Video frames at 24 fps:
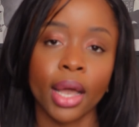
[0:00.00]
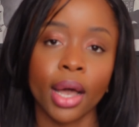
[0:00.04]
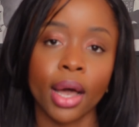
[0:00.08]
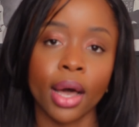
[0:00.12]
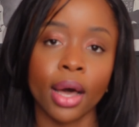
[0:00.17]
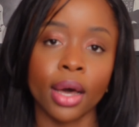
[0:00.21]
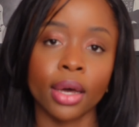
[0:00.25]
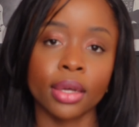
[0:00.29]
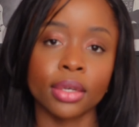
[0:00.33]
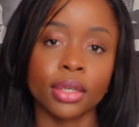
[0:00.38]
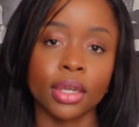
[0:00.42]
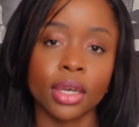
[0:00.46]

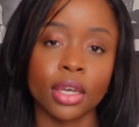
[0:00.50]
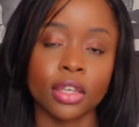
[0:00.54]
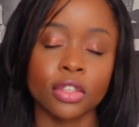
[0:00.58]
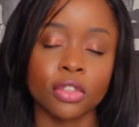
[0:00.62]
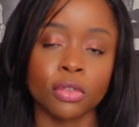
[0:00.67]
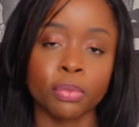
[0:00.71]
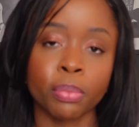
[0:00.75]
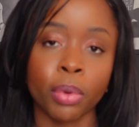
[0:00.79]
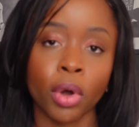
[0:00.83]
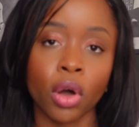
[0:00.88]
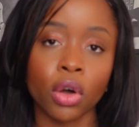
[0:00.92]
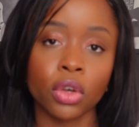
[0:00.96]
and
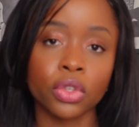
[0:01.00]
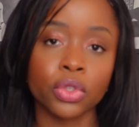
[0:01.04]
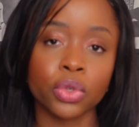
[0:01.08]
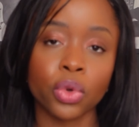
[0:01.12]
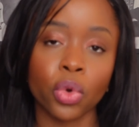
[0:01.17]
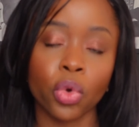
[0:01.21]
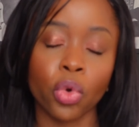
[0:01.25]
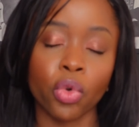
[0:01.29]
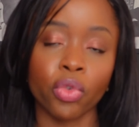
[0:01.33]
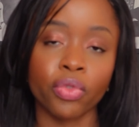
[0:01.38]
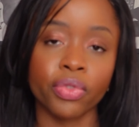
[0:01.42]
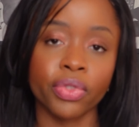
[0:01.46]
as part
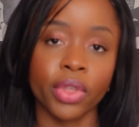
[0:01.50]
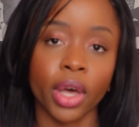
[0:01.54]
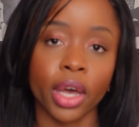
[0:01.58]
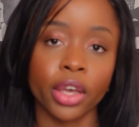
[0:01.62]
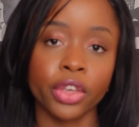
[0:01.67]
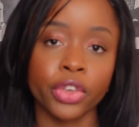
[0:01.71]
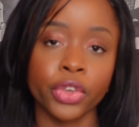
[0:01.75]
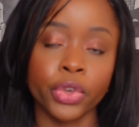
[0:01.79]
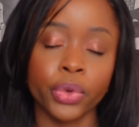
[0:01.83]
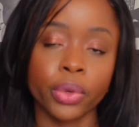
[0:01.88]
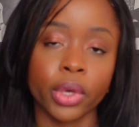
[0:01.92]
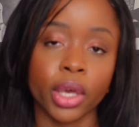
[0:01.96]
of
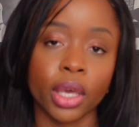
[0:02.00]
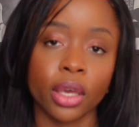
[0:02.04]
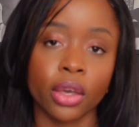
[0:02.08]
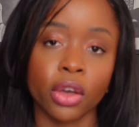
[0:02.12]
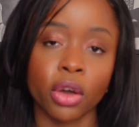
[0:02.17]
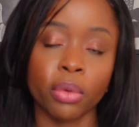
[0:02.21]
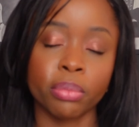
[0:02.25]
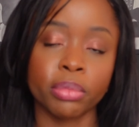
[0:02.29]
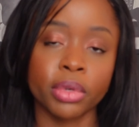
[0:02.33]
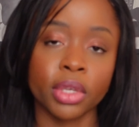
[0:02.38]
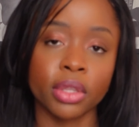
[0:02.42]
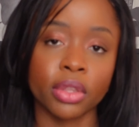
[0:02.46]
that UK
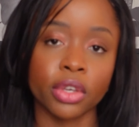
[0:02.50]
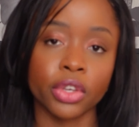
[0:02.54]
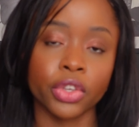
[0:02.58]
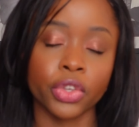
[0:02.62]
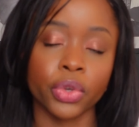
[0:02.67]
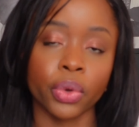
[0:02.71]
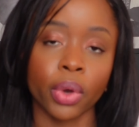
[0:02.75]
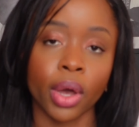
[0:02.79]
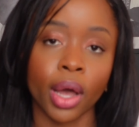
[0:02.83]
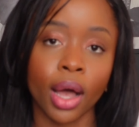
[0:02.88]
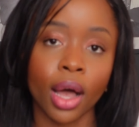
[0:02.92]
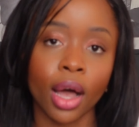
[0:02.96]
company that
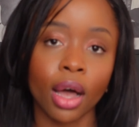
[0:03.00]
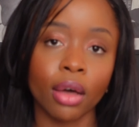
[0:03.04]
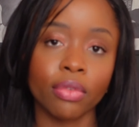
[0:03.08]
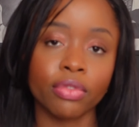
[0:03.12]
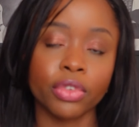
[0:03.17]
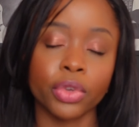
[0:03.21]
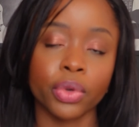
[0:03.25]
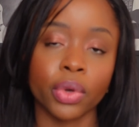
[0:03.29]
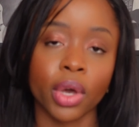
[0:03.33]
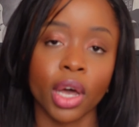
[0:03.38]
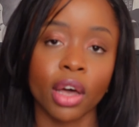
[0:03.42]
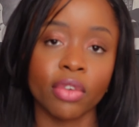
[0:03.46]
you
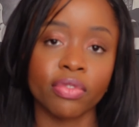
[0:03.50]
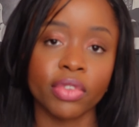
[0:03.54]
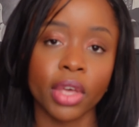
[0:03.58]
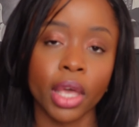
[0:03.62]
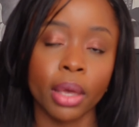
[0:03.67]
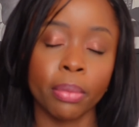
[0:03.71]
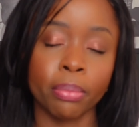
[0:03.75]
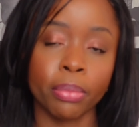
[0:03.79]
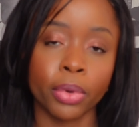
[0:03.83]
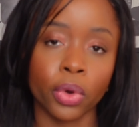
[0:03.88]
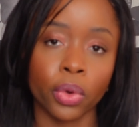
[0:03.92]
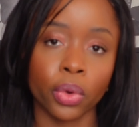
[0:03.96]
have
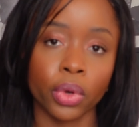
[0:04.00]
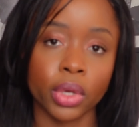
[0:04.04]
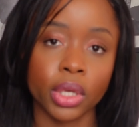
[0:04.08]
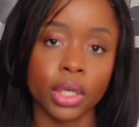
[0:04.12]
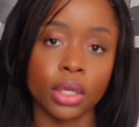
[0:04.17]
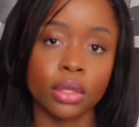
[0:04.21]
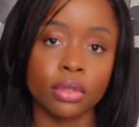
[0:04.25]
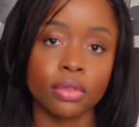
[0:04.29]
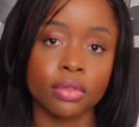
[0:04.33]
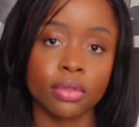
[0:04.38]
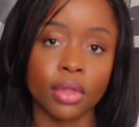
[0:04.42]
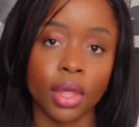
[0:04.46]

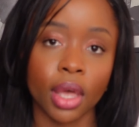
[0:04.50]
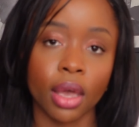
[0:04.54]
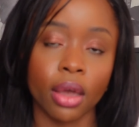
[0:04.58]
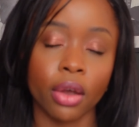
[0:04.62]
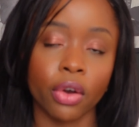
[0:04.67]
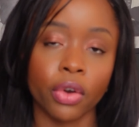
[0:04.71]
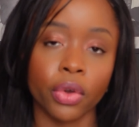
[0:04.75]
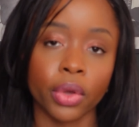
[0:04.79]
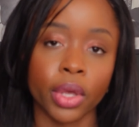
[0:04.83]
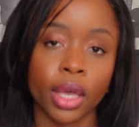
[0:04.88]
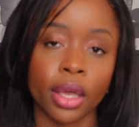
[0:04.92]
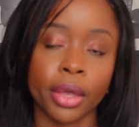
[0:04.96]
employees
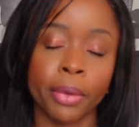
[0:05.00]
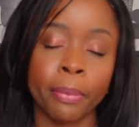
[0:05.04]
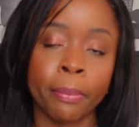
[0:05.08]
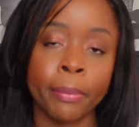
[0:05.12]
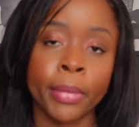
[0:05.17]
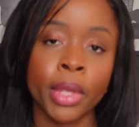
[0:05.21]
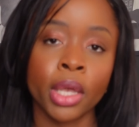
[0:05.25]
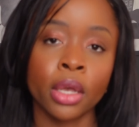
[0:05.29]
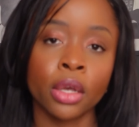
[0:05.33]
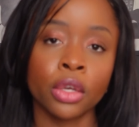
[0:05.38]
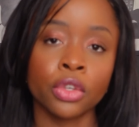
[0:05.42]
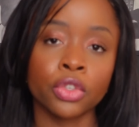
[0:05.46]
there, okay?
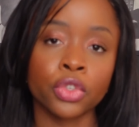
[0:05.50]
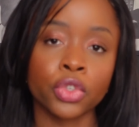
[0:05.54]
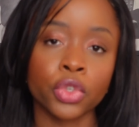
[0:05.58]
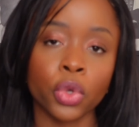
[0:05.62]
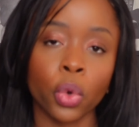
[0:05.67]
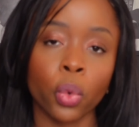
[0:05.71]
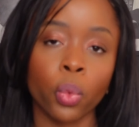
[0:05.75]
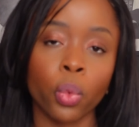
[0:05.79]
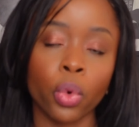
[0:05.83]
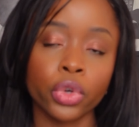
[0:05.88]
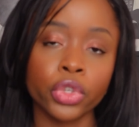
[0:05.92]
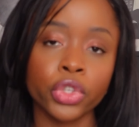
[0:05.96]

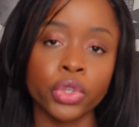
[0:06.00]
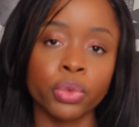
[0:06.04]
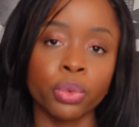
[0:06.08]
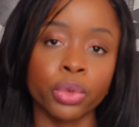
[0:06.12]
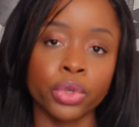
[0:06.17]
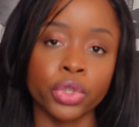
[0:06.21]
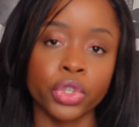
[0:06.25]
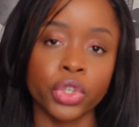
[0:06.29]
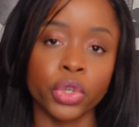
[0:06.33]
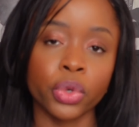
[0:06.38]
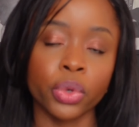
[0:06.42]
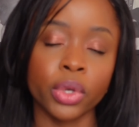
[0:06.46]
So what you
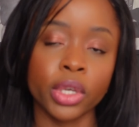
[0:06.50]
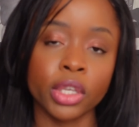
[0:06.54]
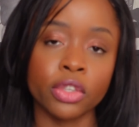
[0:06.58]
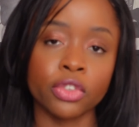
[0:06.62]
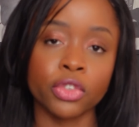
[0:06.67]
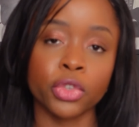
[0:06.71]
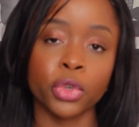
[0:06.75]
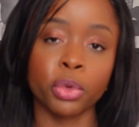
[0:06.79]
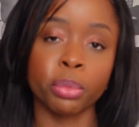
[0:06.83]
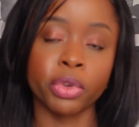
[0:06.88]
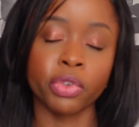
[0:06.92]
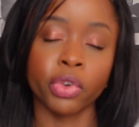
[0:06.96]
will do
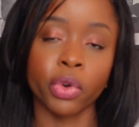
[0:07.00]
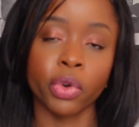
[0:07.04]
is you'll be